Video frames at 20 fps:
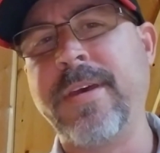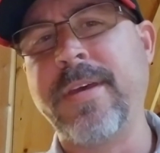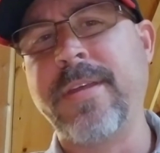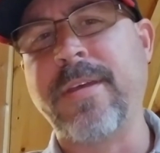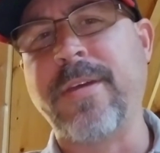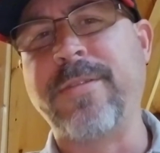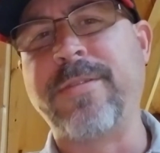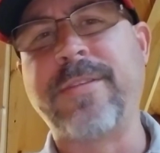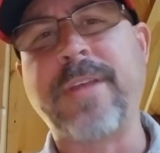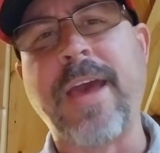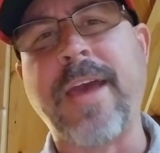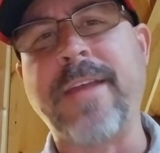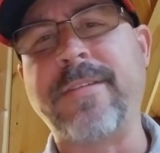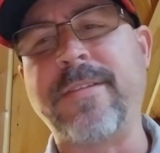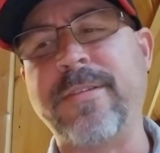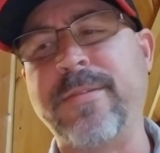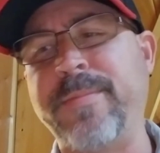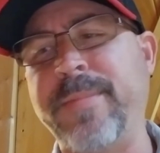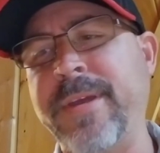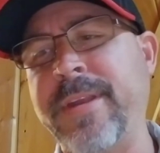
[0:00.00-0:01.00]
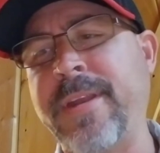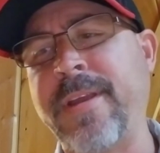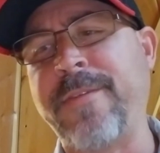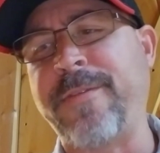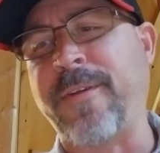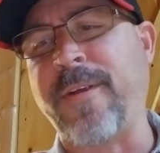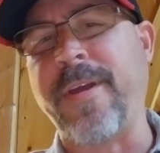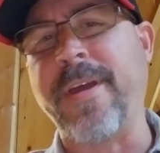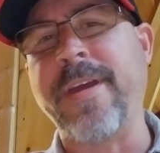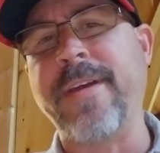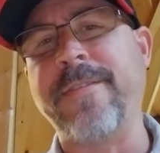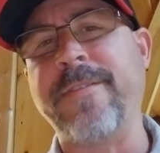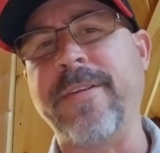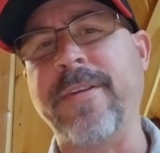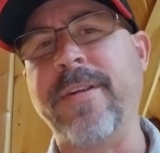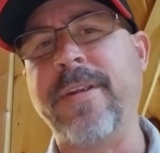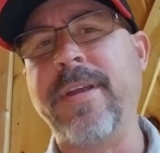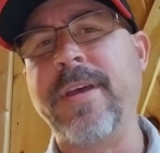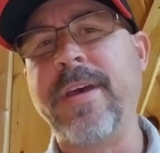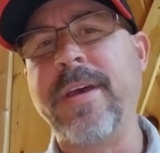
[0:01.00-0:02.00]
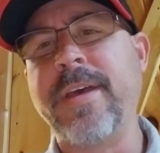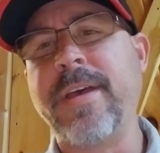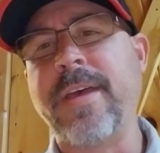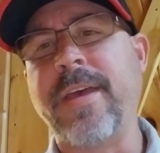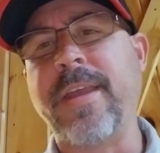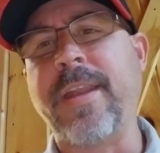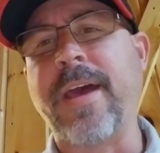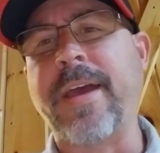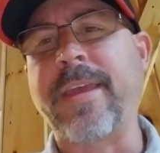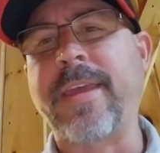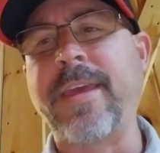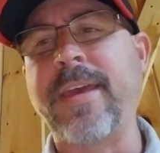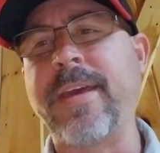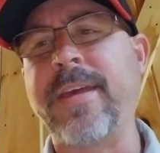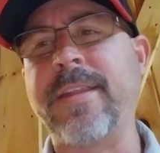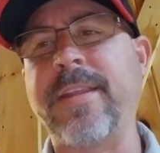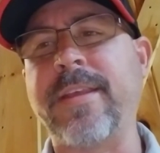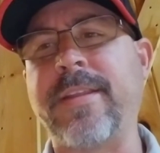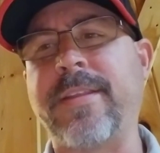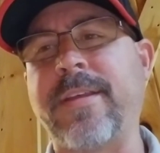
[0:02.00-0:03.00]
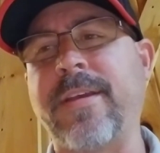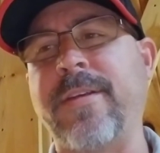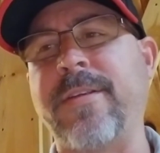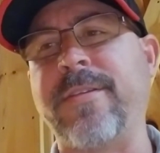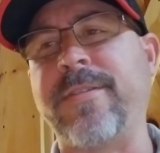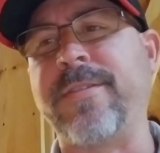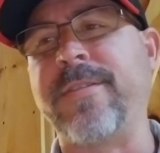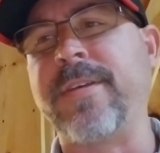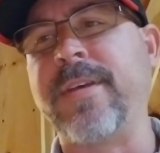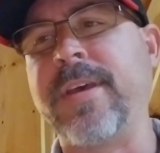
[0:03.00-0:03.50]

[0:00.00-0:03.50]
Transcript: Those statues have been there forever. And I get that there's,